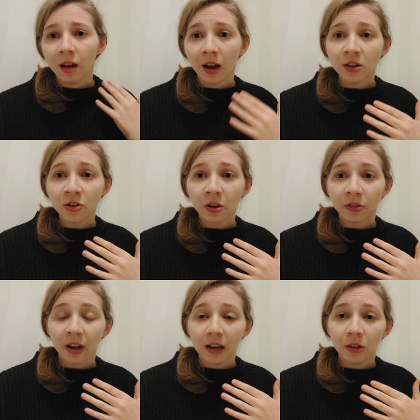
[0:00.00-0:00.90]
I just
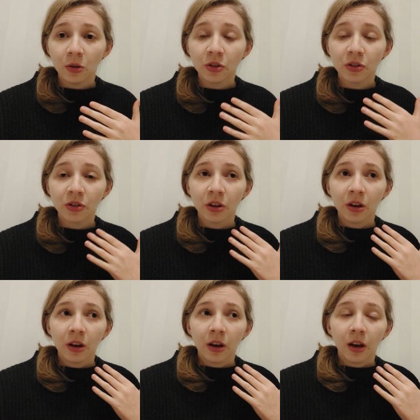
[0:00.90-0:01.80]
got diagnosed
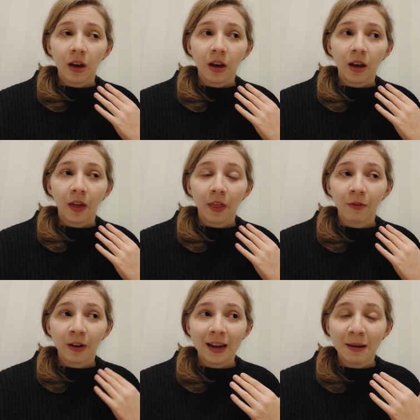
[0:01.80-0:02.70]

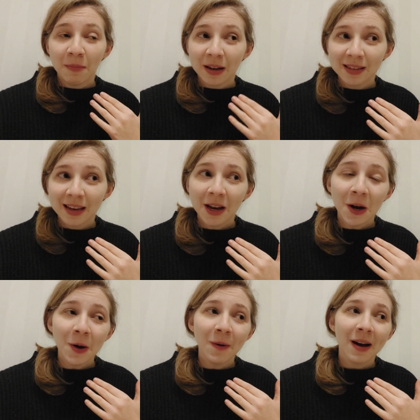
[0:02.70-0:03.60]
3 months
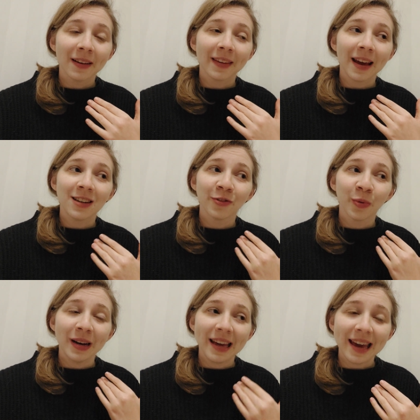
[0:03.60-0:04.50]
ago at the age of
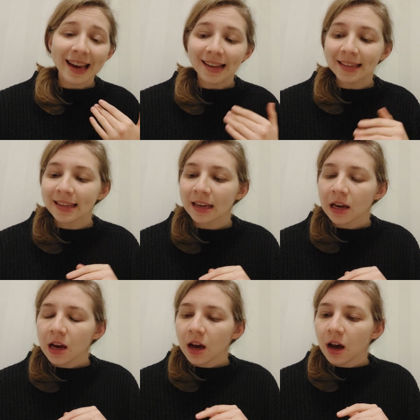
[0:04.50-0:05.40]
28,
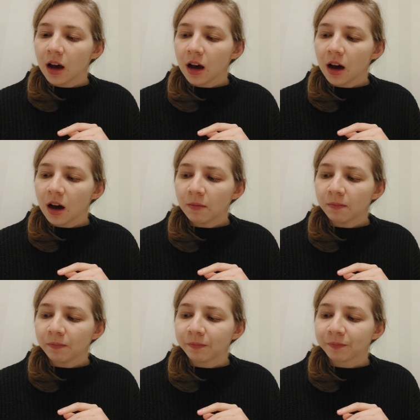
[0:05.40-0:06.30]
and